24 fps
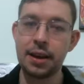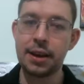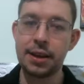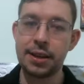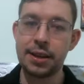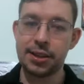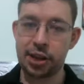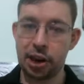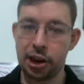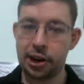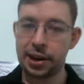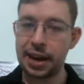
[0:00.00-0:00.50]

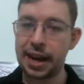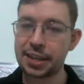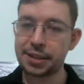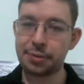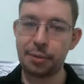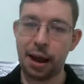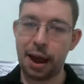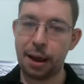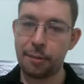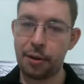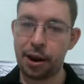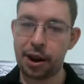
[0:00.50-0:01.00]
So that's
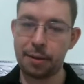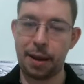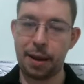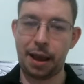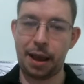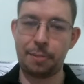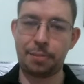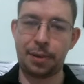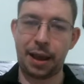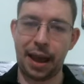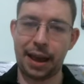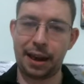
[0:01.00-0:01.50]
why I'm
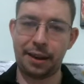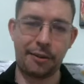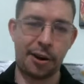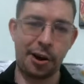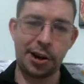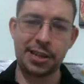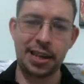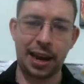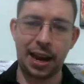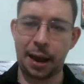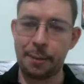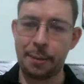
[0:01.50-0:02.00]
recommending playing a very
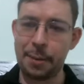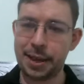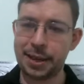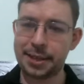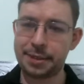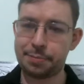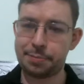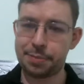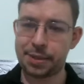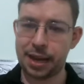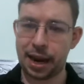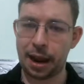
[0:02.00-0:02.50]
dynamic
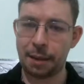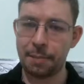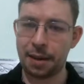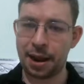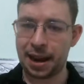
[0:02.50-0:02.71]
setup.